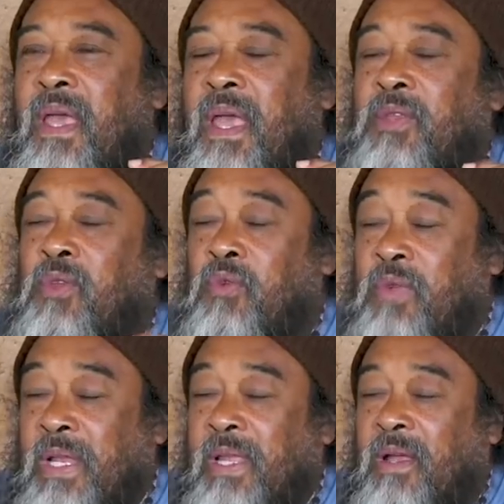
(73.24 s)
and you
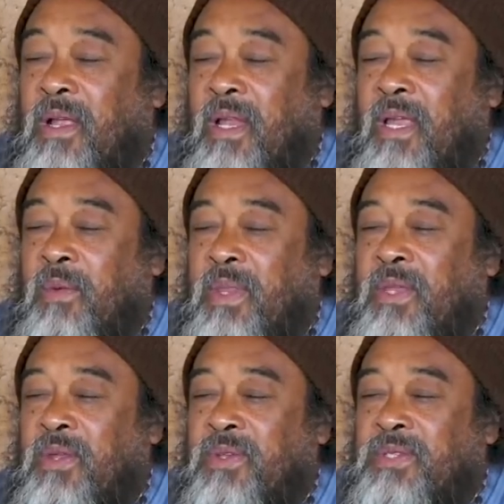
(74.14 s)
really are clear
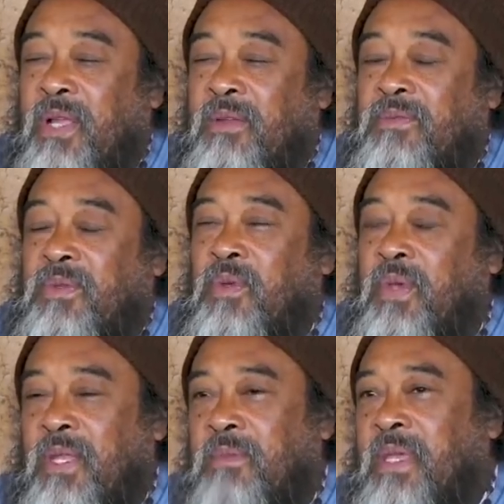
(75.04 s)
within yourself, you
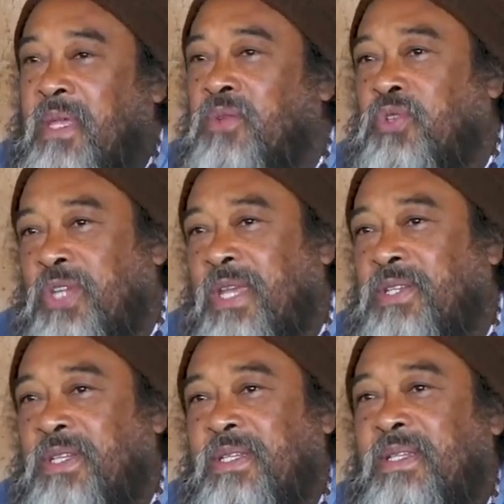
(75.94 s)
can begin to
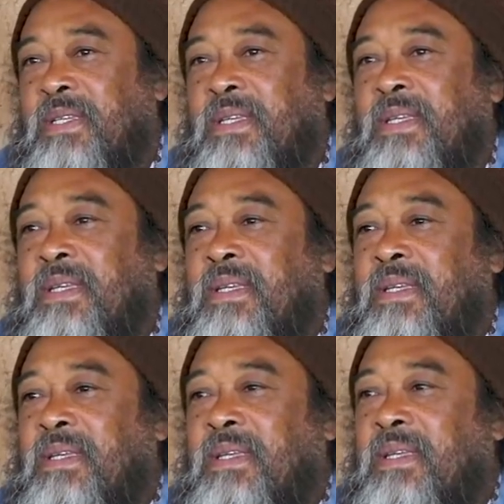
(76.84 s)
change it,
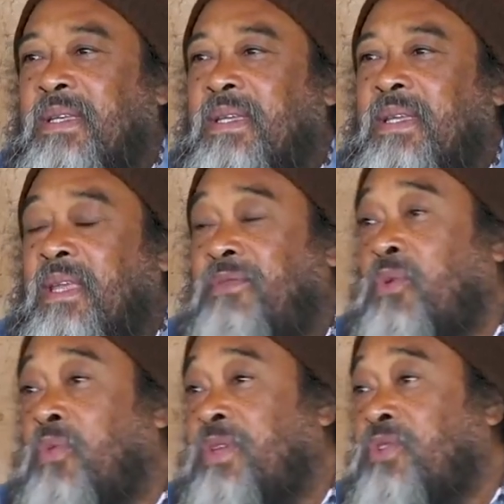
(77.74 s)
if
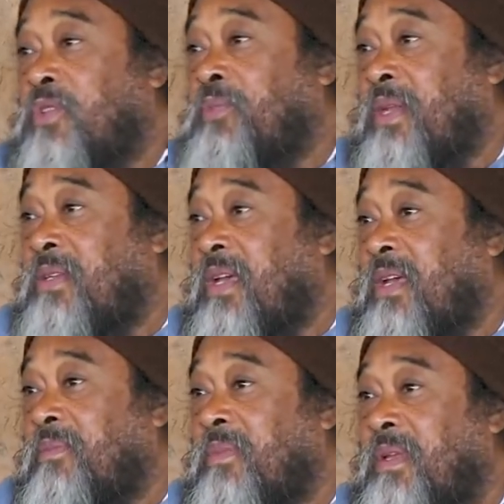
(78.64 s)
you wish to spend
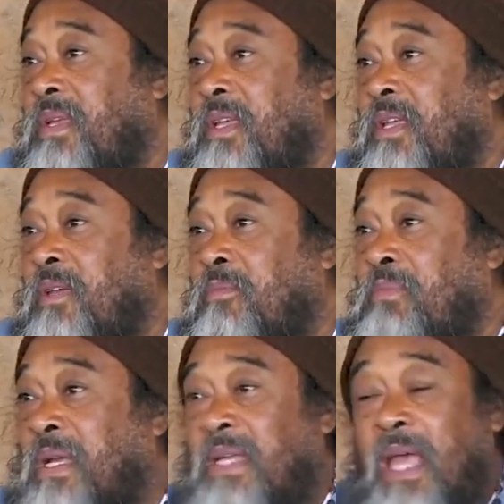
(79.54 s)
time.
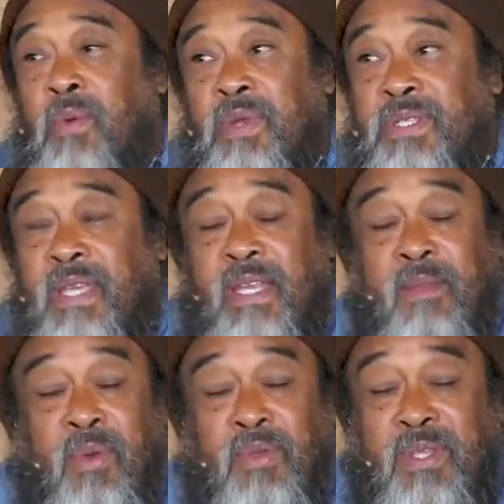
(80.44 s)
But I would say
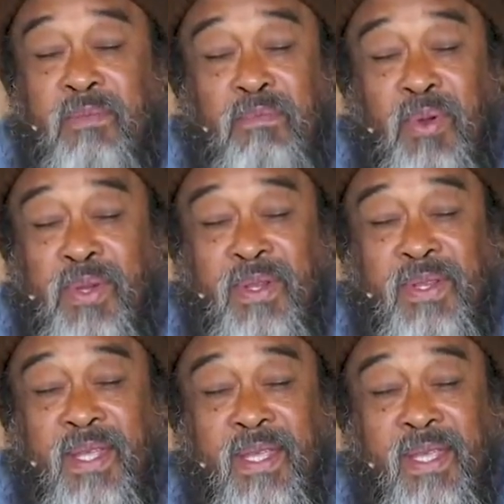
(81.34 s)
the most
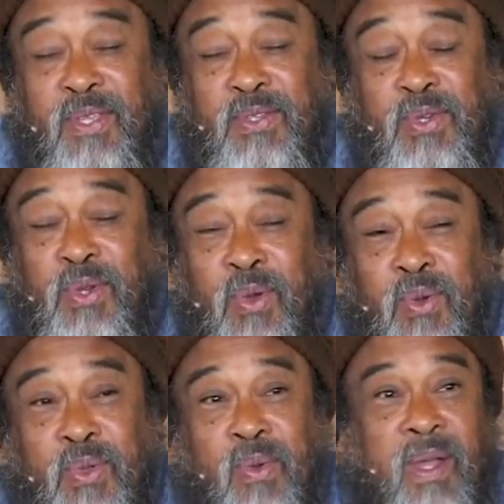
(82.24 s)
important thing is to know
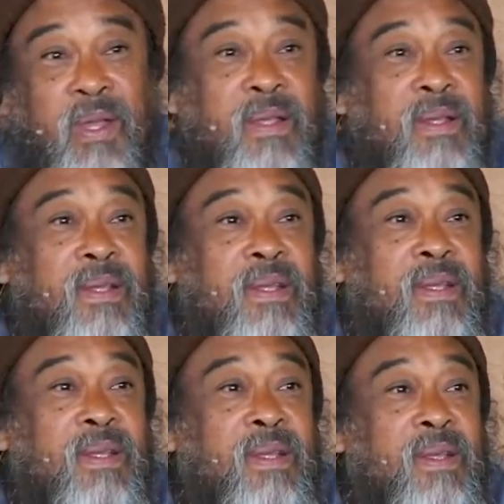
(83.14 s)
who you are.
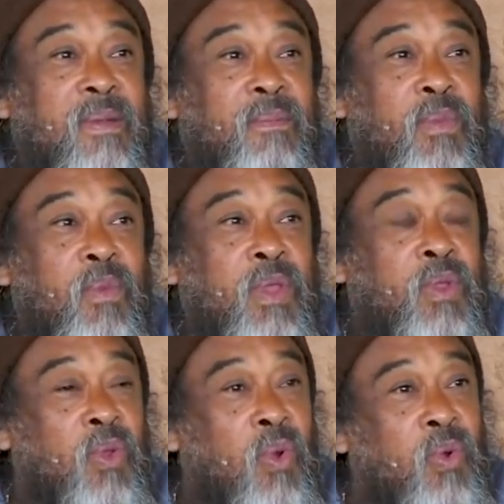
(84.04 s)
When
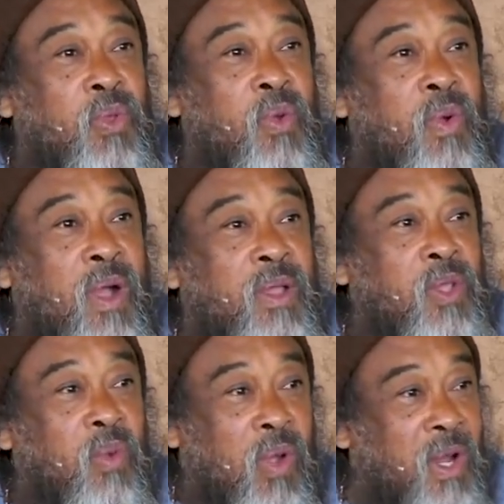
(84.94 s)
you know who you are,
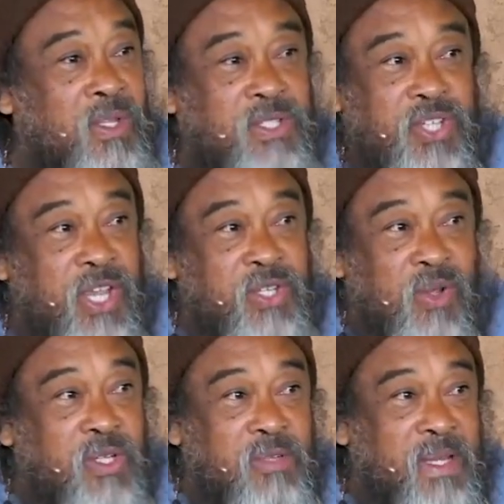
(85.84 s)
your world is changing
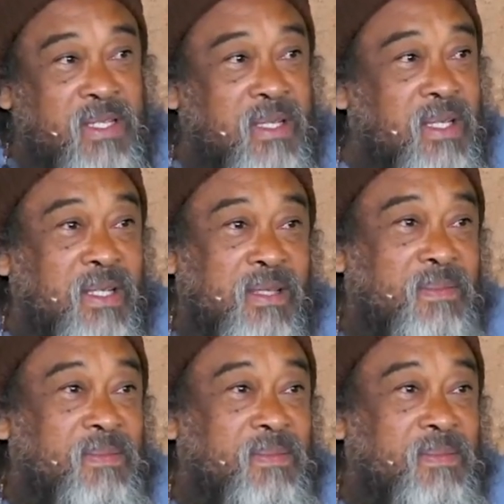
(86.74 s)
automatically.